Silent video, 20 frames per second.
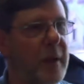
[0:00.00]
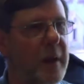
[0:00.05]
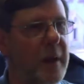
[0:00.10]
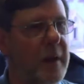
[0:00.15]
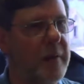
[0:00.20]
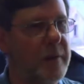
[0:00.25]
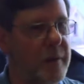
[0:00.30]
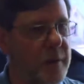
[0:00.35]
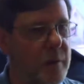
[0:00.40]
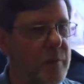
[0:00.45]

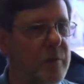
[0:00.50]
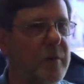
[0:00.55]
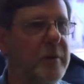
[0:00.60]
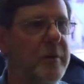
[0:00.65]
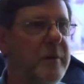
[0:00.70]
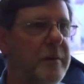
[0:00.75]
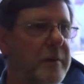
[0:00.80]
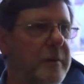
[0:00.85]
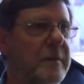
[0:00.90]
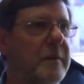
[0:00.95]
And there
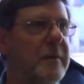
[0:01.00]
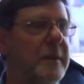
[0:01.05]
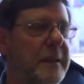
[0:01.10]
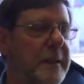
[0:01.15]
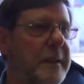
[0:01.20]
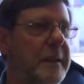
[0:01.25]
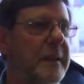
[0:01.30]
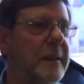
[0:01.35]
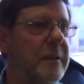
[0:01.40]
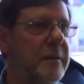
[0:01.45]
were
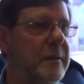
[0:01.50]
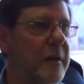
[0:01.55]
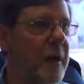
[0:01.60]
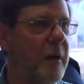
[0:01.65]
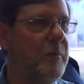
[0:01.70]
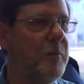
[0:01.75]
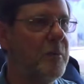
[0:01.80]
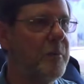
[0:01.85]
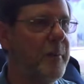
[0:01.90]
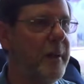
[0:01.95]

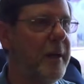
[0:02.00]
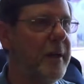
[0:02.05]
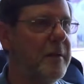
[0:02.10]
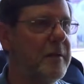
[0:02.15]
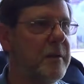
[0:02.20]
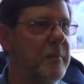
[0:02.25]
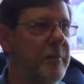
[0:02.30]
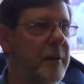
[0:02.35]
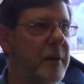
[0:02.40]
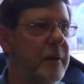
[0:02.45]
time
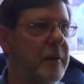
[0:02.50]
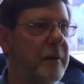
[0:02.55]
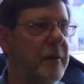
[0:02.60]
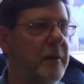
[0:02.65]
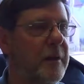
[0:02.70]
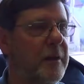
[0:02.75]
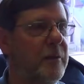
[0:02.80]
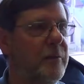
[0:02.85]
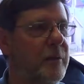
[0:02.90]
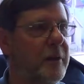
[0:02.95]
spans in my
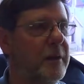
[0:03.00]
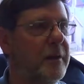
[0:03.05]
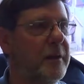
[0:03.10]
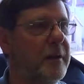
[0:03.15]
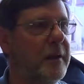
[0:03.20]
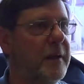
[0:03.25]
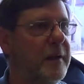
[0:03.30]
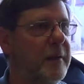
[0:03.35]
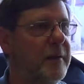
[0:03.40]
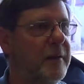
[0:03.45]
career
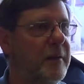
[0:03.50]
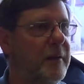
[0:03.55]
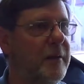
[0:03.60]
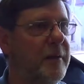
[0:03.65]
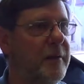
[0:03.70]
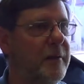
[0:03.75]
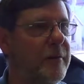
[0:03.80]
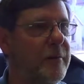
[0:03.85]
where I really